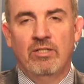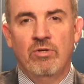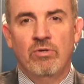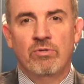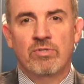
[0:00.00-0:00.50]

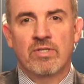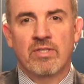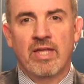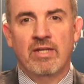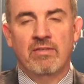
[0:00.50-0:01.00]
lose
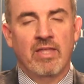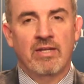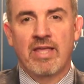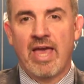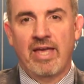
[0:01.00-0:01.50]

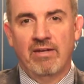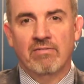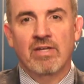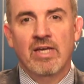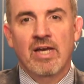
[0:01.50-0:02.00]
than
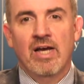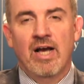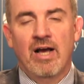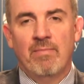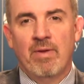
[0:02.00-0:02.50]
gain
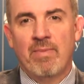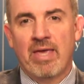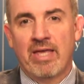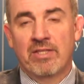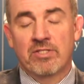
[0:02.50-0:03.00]
in
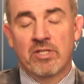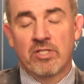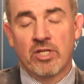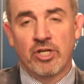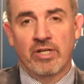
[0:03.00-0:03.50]
making this
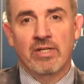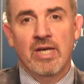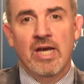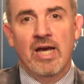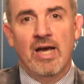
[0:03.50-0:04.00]
decision.
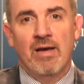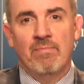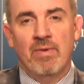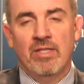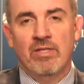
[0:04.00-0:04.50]

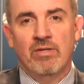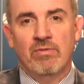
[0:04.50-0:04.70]
And